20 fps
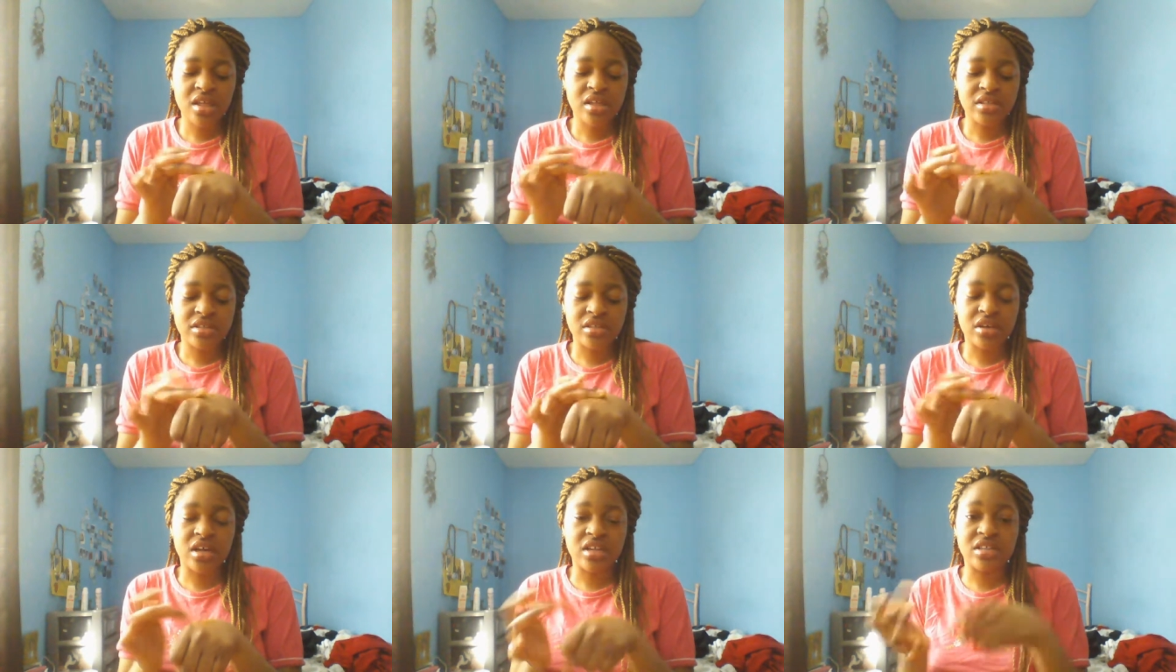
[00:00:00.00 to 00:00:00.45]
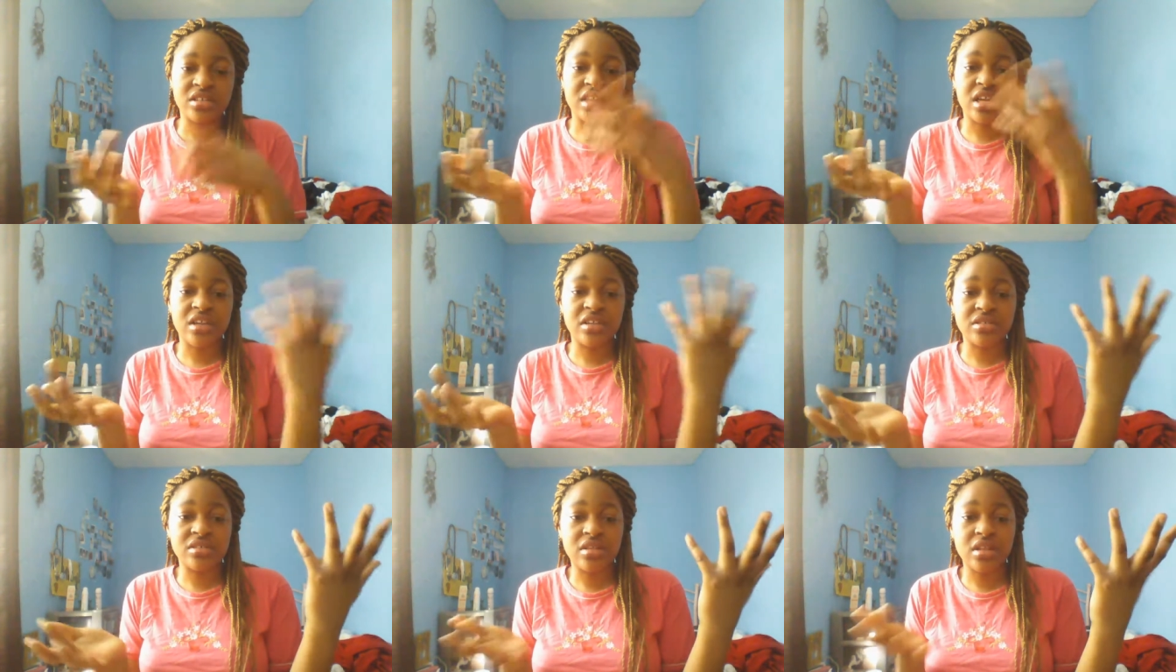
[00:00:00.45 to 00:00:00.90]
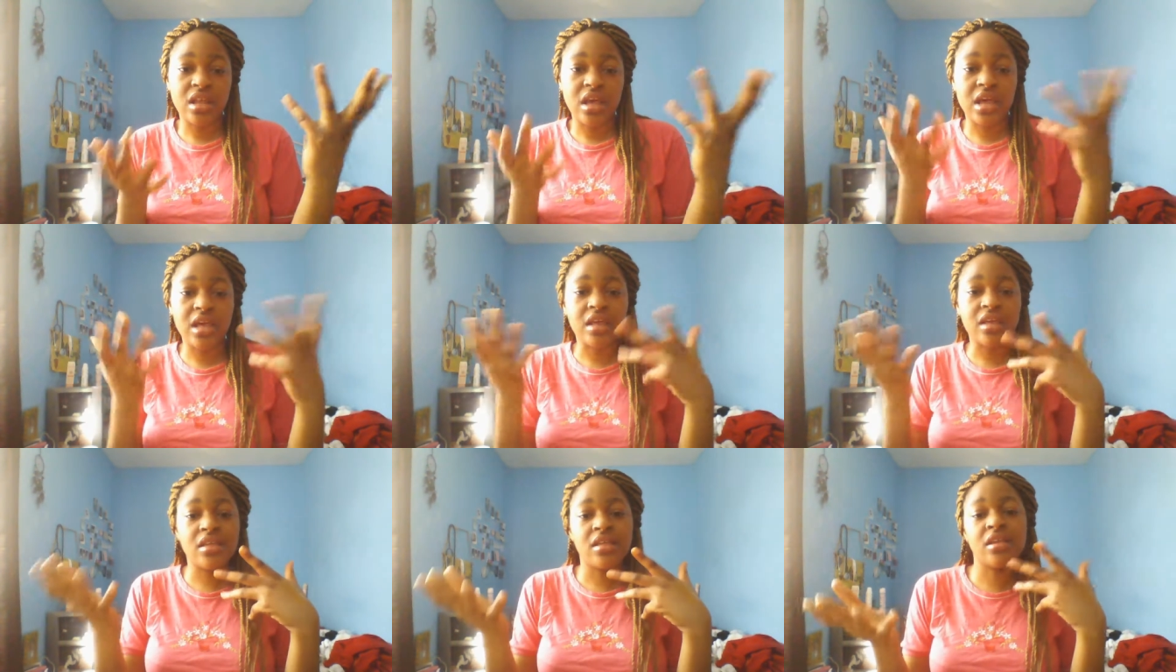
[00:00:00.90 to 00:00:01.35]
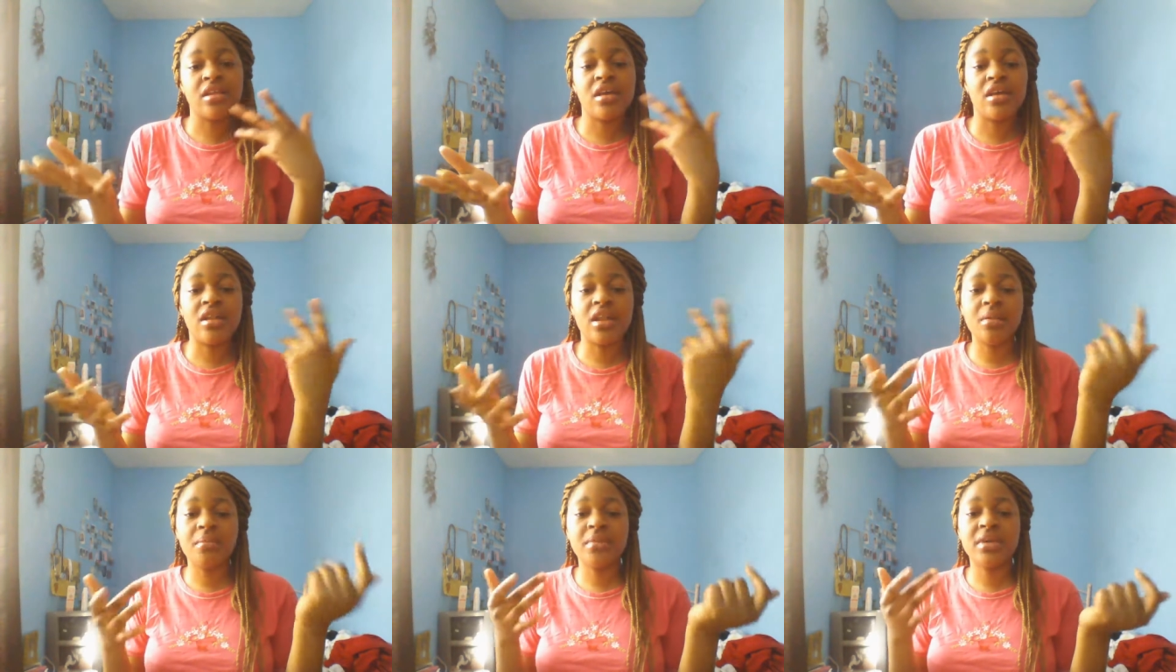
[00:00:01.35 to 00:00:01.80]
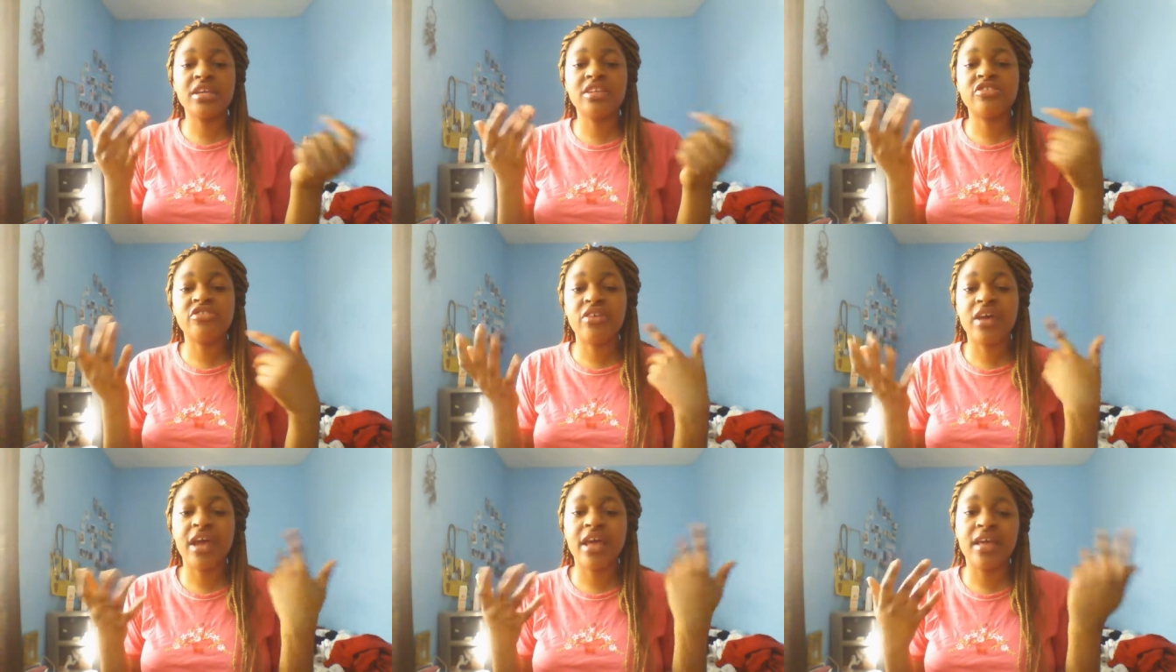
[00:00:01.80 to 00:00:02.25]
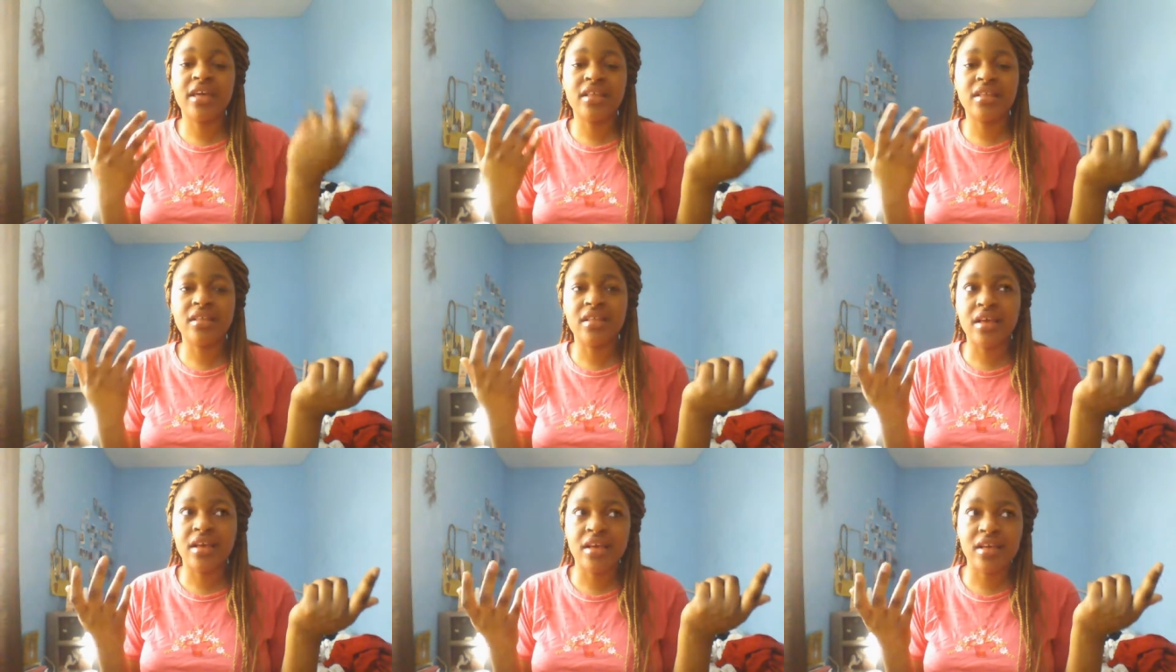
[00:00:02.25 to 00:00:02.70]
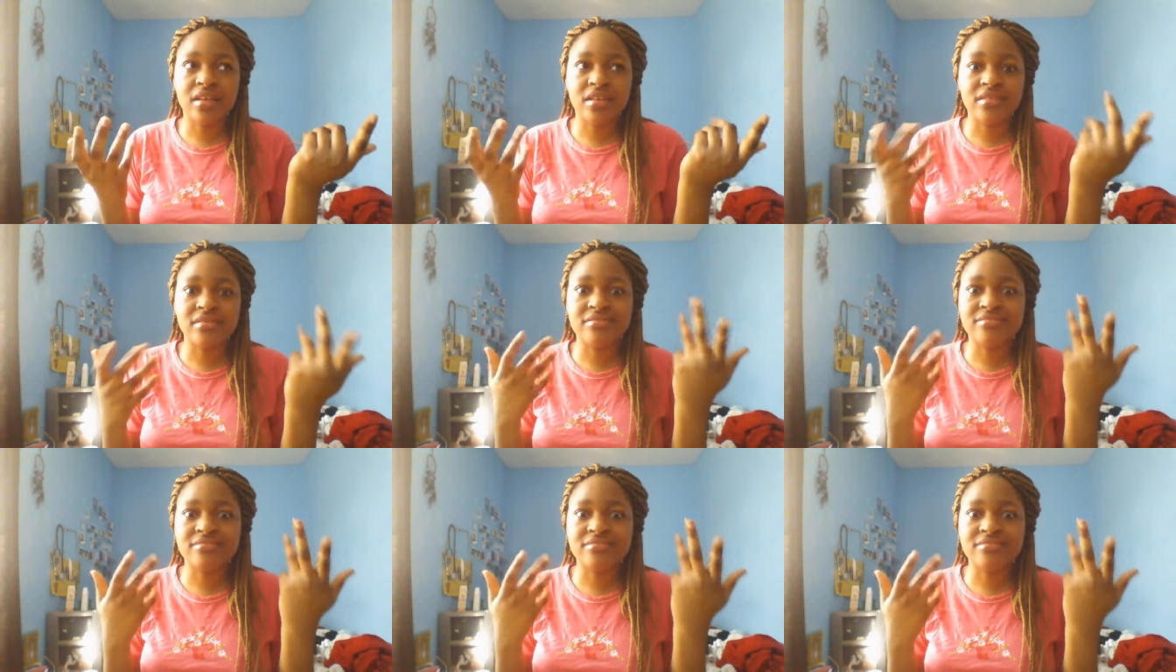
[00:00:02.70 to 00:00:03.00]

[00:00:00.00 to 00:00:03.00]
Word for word: so I decided to like, you know, let me try and like